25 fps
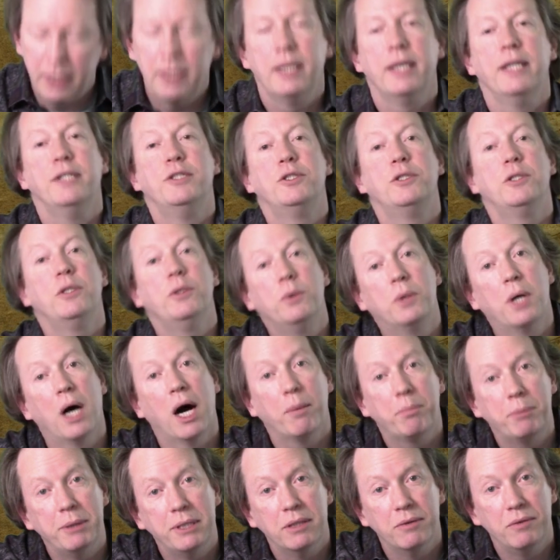It's two
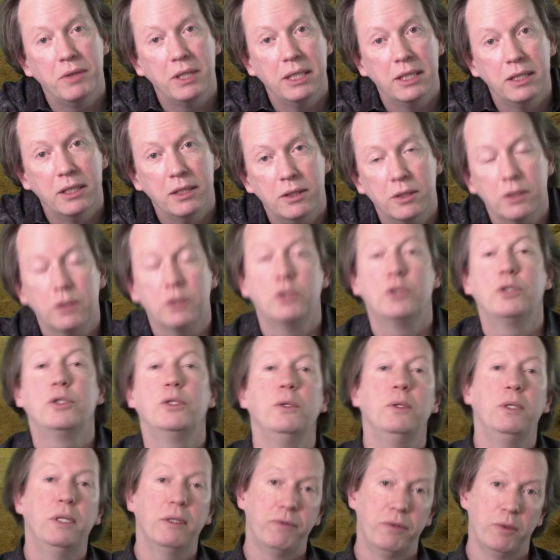copies of the integers,
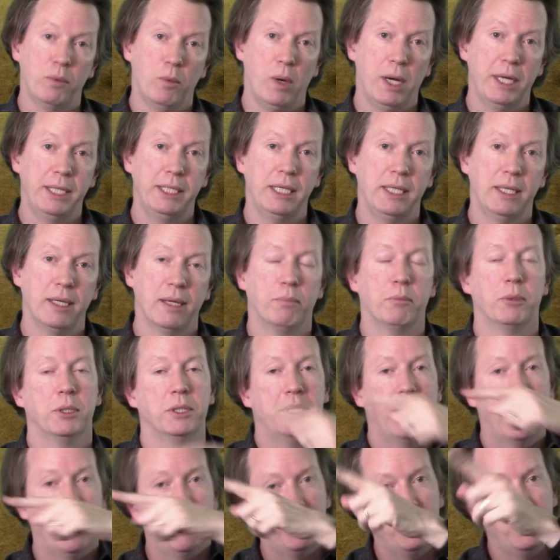two different winding
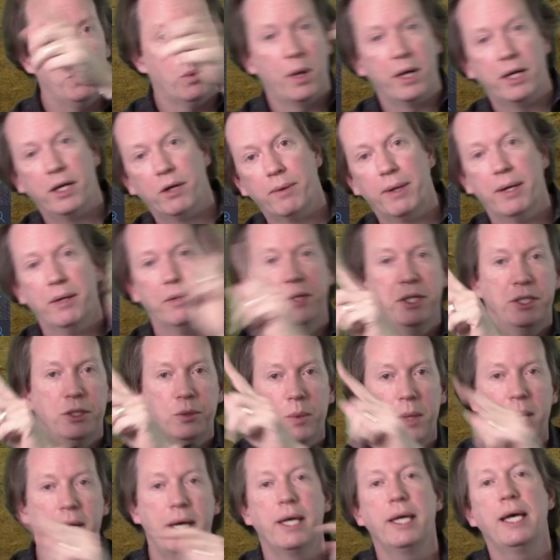numbers. How do you wind around this
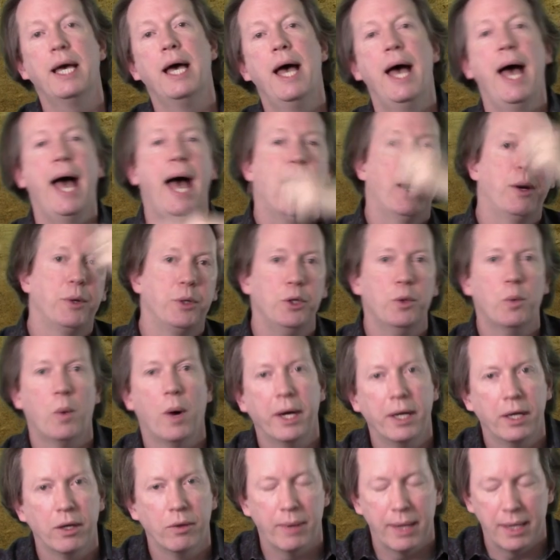way? How do you
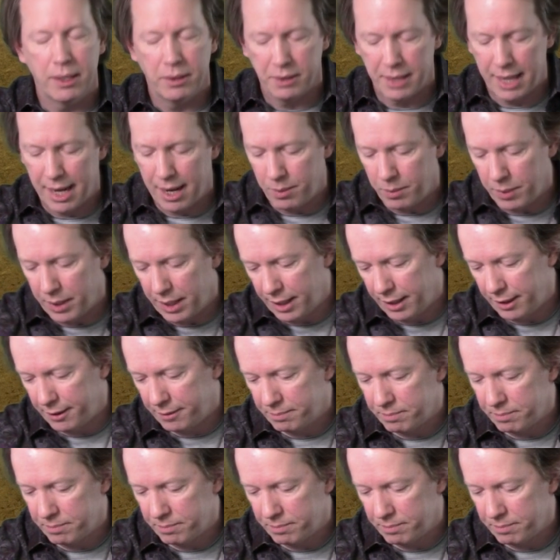wind around that way?